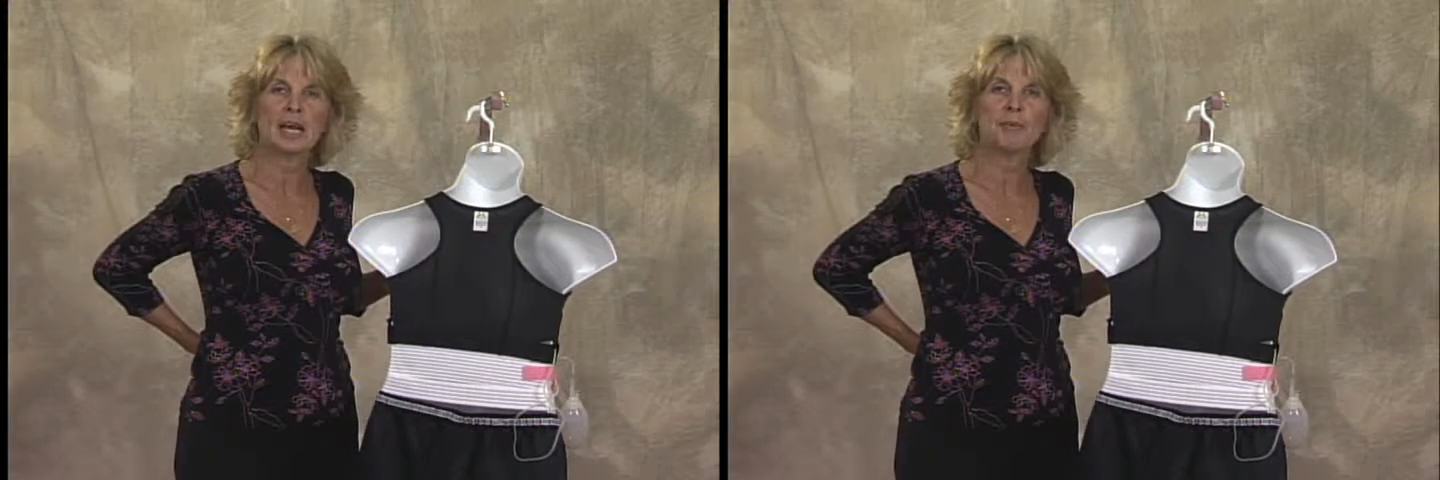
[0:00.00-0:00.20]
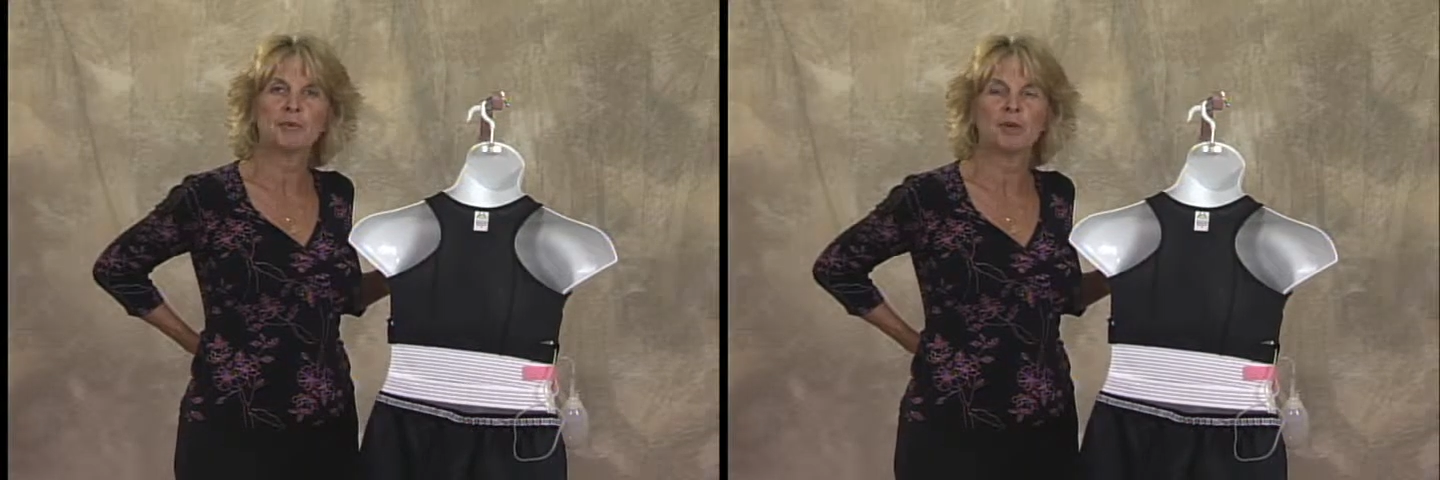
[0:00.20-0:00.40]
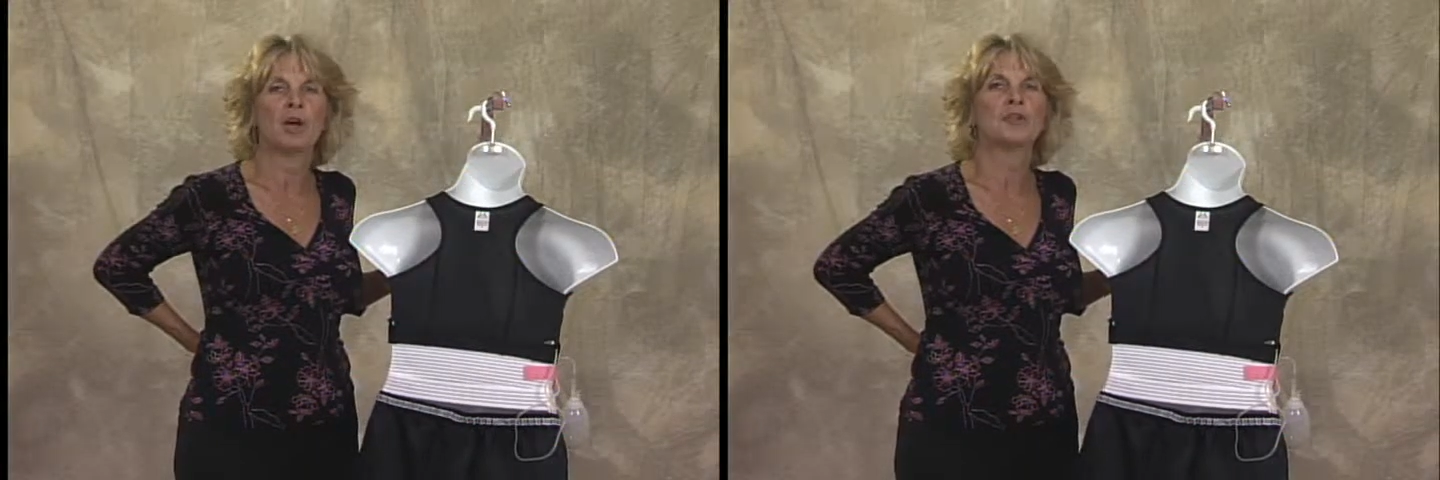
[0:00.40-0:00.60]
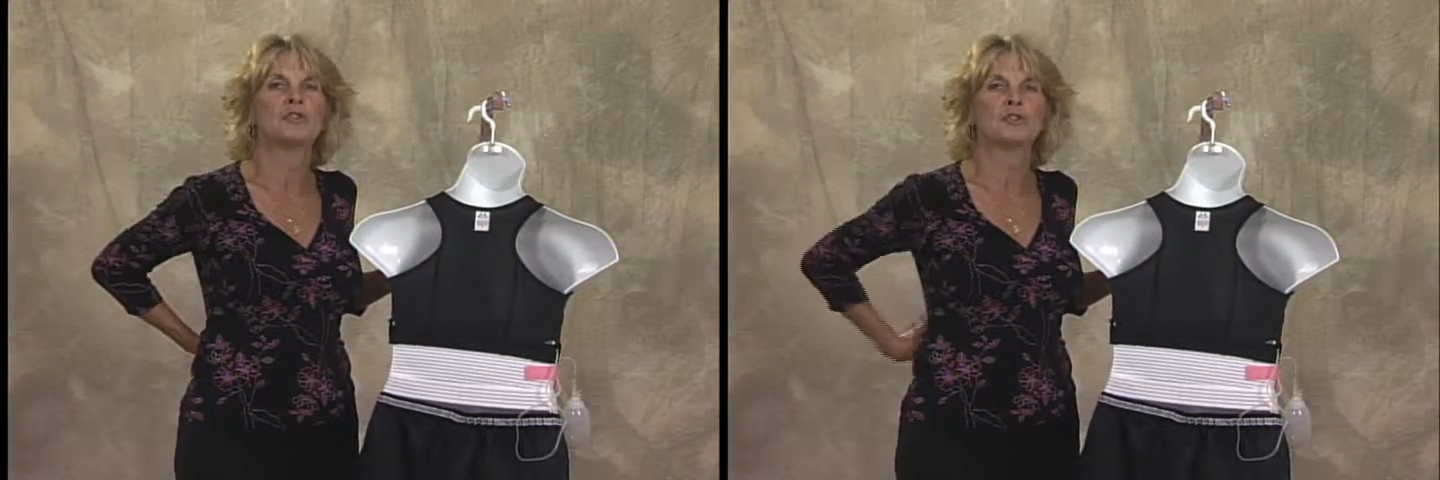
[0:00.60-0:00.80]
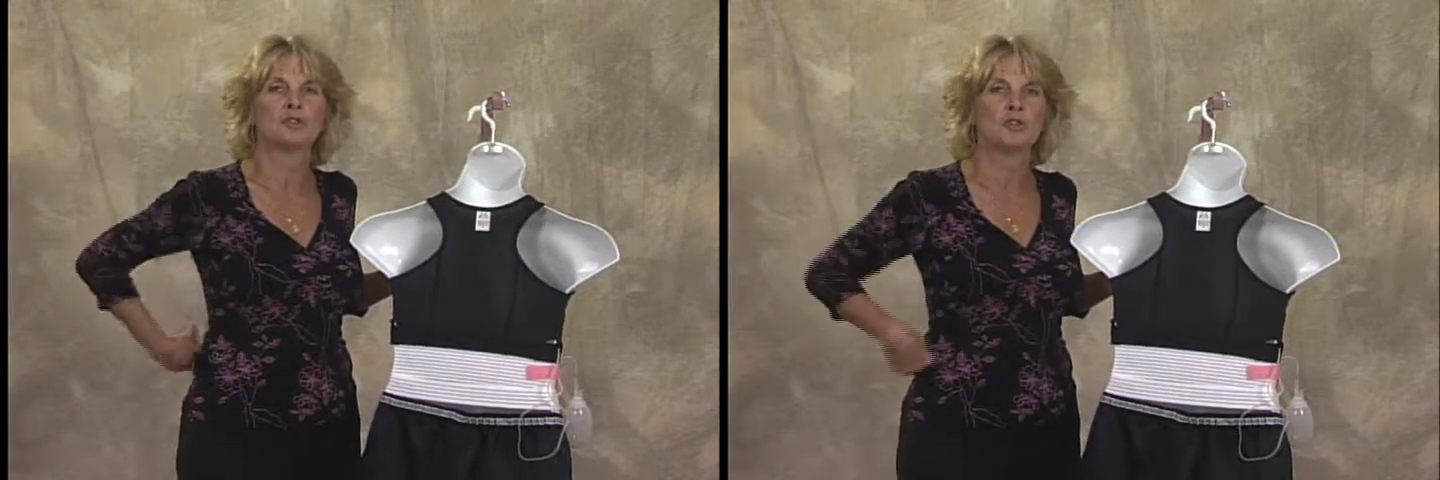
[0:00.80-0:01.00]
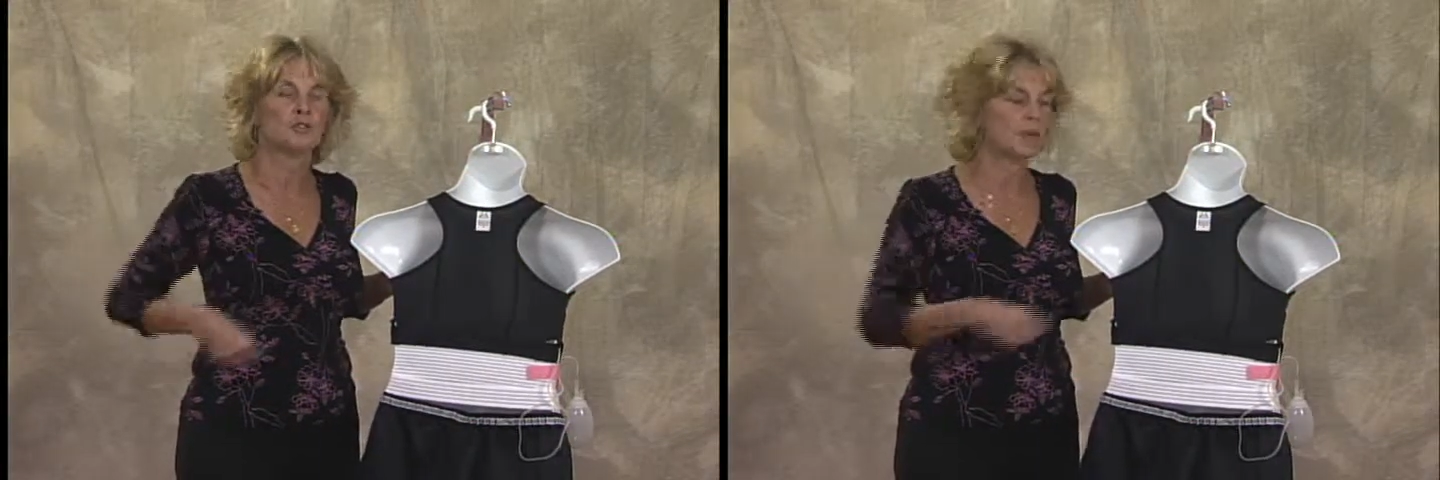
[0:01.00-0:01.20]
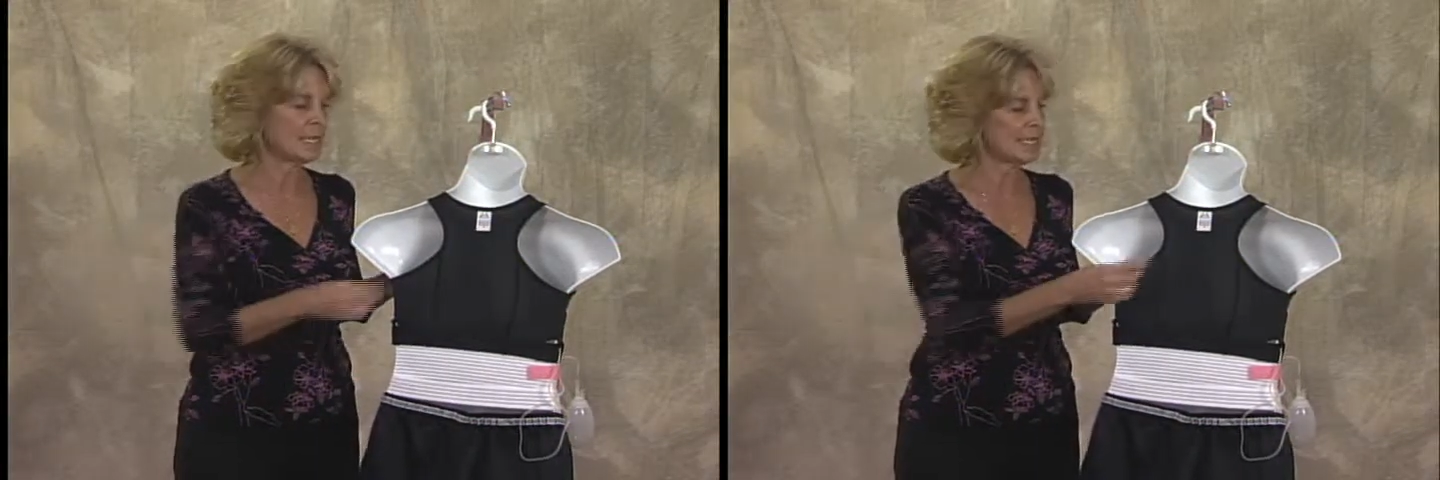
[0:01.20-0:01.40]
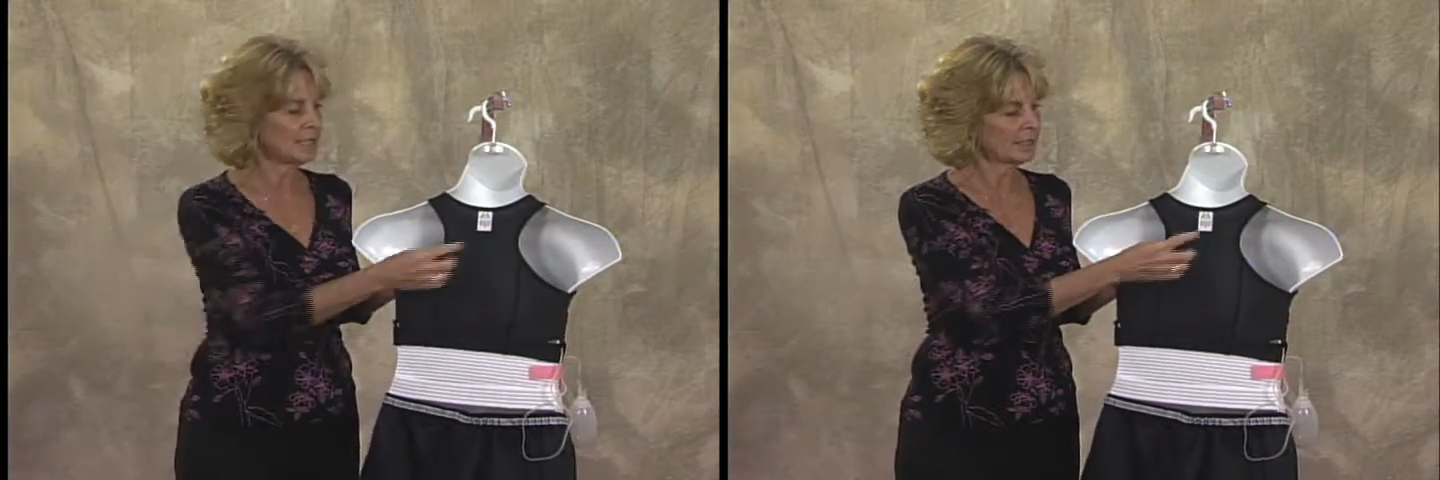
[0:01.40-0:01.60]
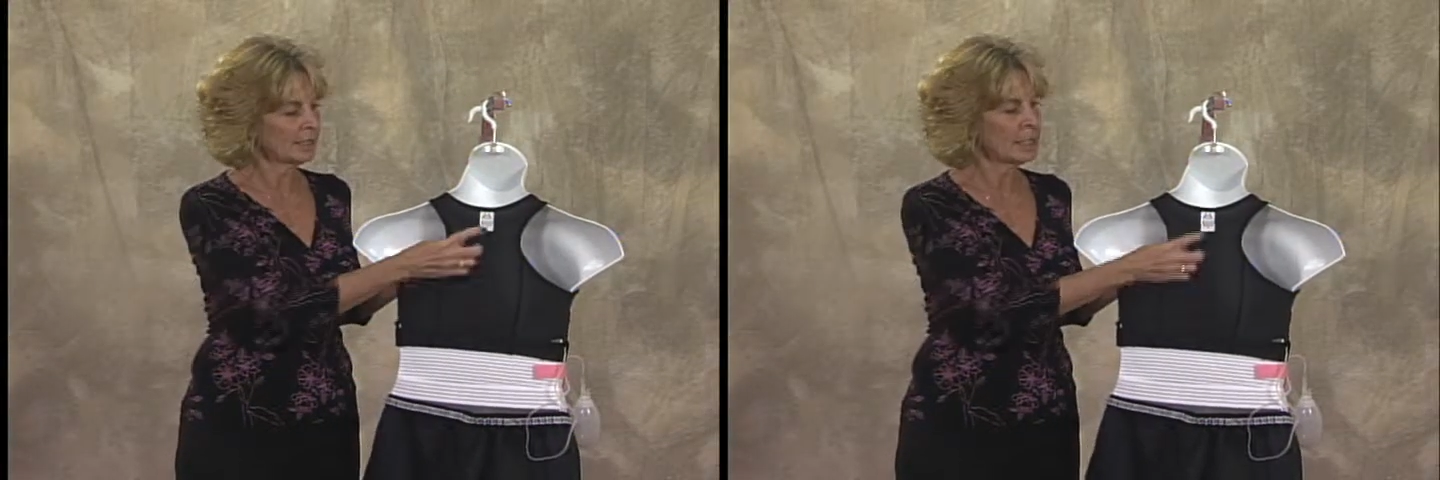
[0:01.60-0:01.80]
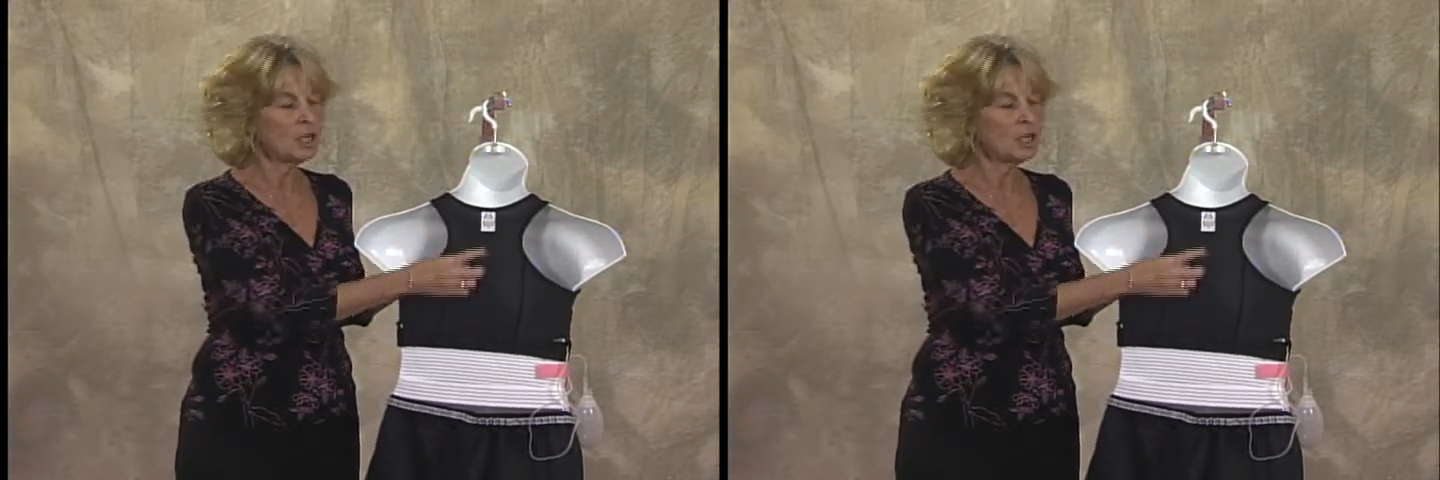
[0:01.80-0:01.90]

up through all the surgery healing,